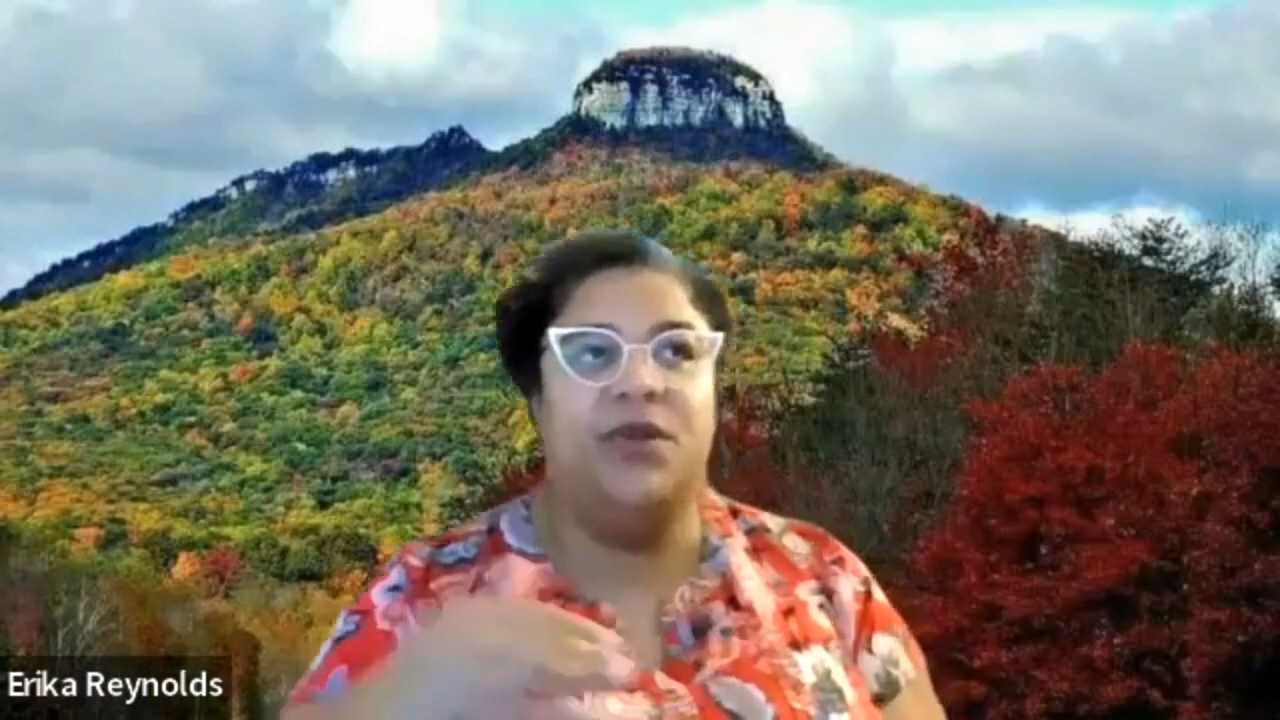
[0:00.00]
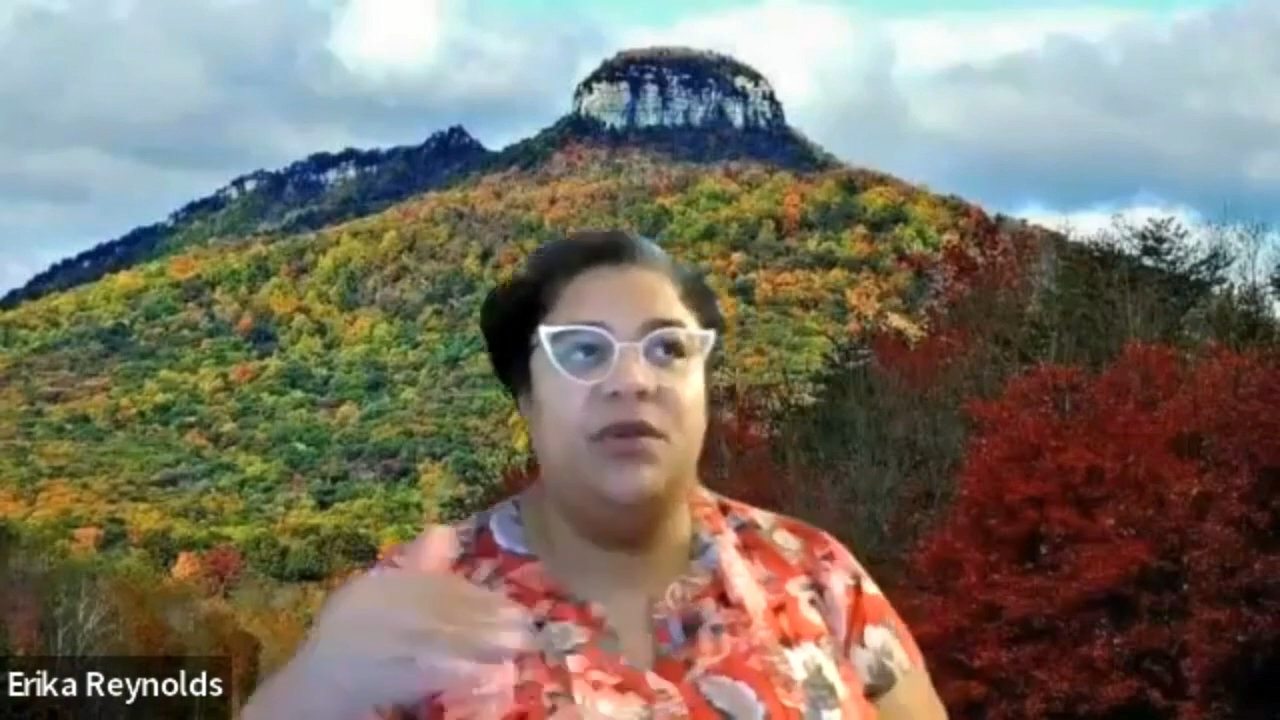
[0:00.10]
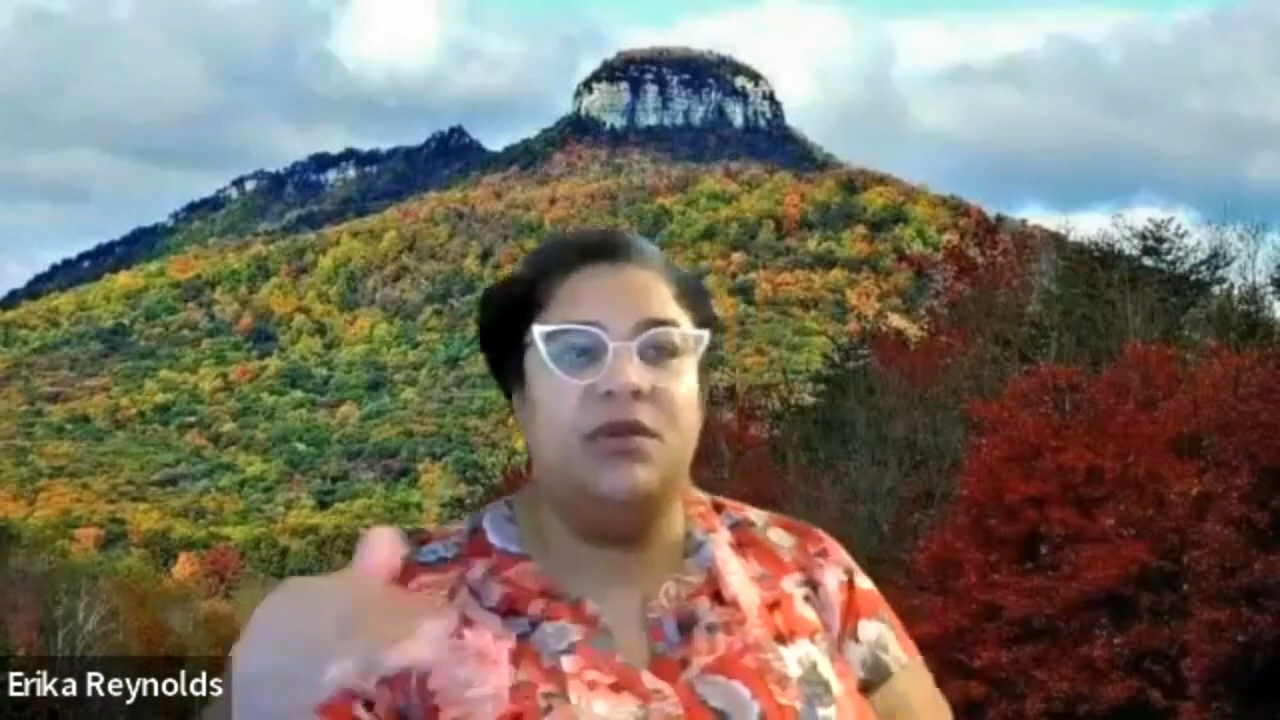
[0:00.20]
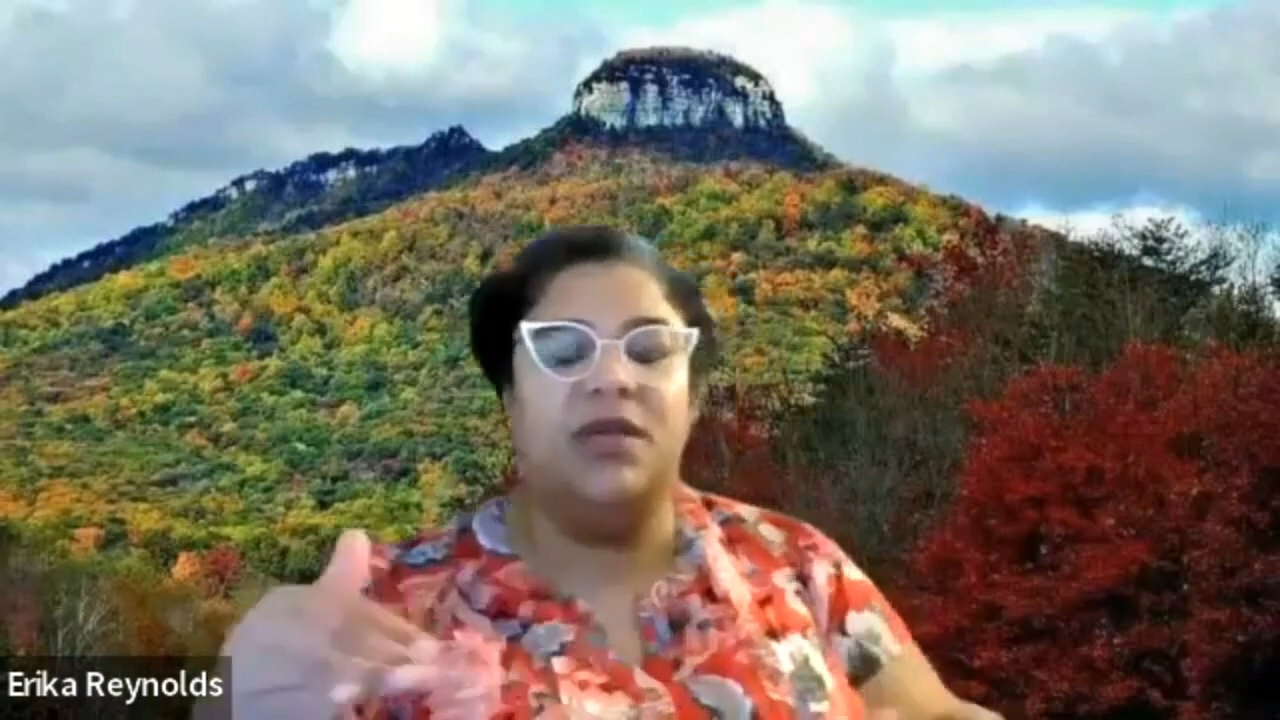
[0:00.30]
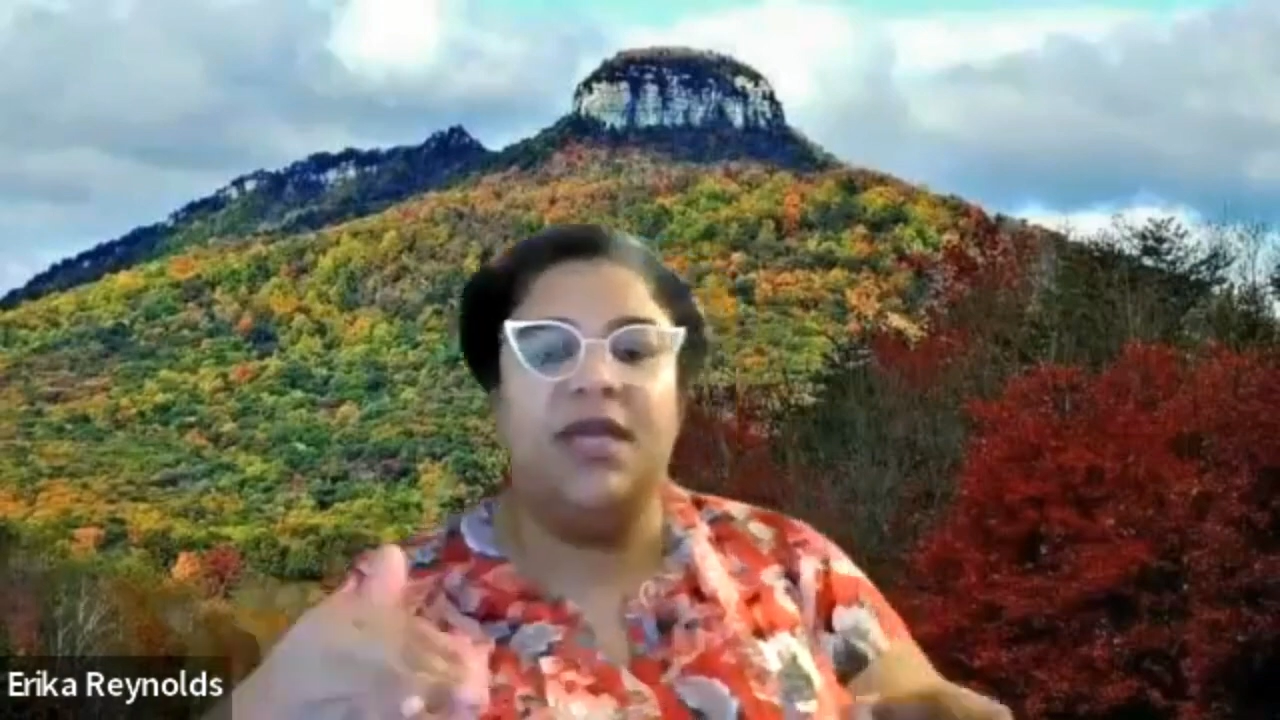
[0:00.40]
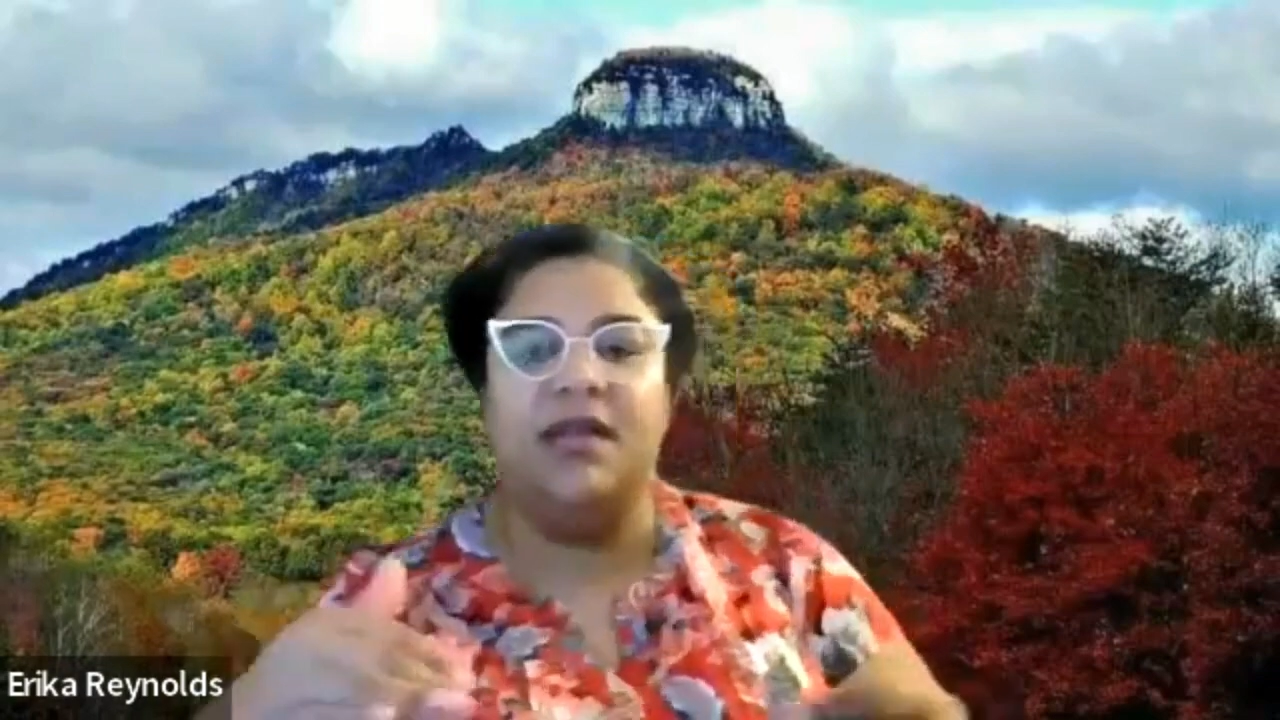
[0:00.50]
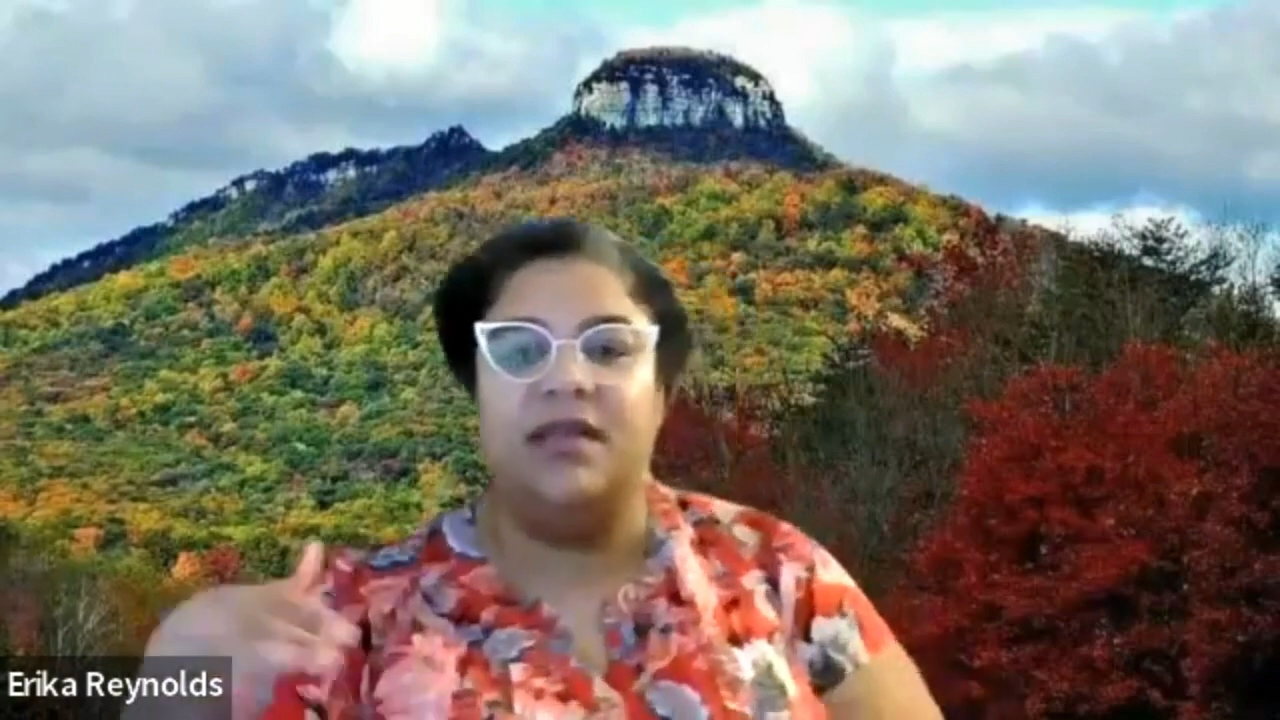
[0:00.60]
when you look